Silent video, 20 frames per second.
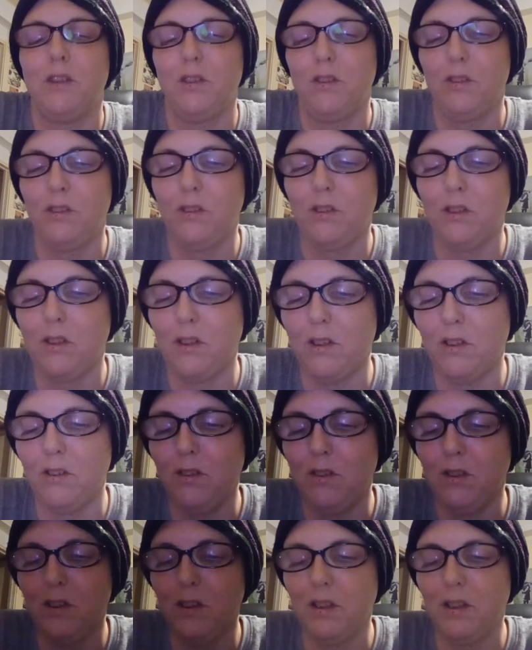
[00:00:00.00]
So
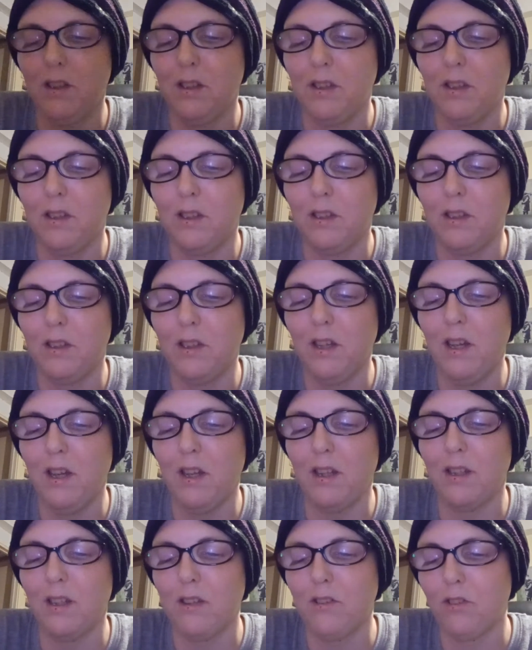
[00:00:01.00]
yeah,
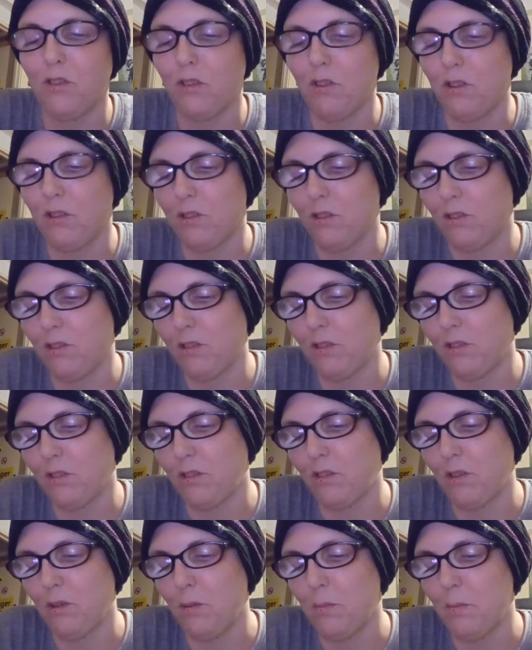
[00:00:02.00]
that's not
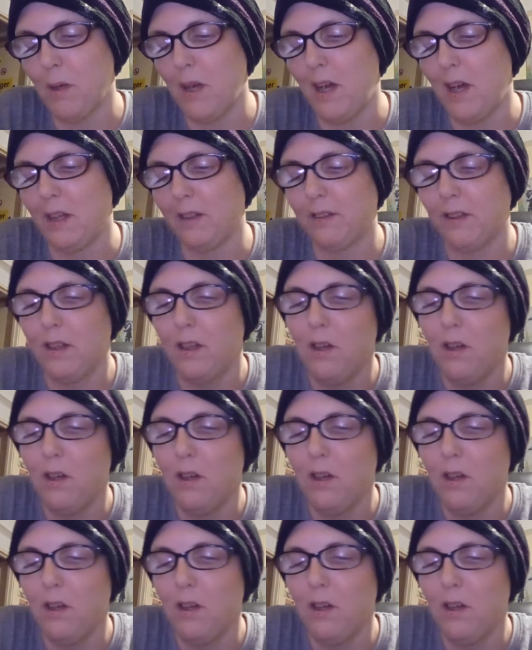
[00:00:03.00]
too bad.